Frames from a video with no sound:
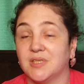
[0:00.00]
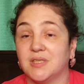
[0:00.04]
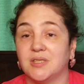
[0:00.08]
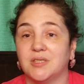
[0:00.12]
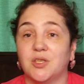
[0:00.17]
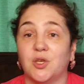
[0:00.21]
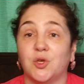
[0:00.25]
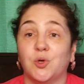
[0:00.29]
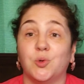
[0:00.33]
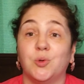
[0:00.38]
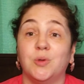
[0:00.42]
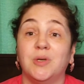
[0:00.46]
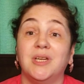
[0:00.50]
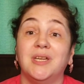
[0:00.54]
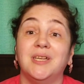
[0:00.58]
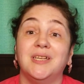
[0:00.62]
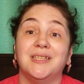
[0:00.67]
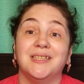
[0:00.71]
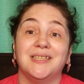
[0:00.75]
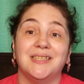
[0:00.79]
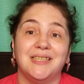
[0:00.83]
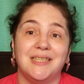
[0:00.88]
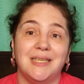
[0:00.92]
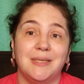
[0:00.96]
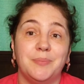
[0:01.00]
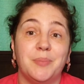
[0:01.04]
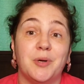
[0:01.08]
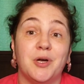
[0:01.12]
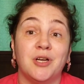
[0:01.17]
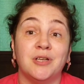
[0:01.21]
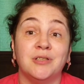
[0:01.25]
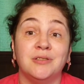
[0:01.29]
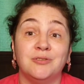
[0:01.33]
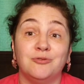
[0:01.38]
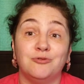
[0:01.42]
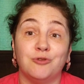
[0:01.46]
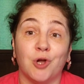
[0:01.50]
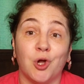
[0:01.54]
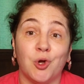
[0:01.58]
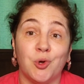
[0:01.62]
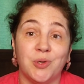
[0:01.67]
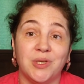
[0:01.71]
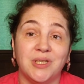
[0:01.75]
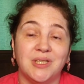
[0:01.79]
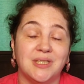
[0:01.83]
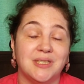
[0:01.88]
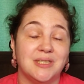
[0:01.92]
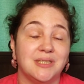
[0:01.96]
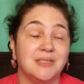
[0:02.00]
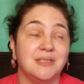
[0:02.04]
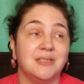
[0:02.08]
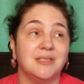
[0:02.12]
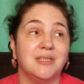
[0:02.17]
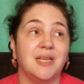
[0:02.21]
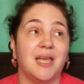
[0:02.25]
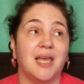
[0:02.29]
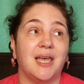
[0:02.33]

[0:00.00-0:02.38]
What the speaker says: So keep on growing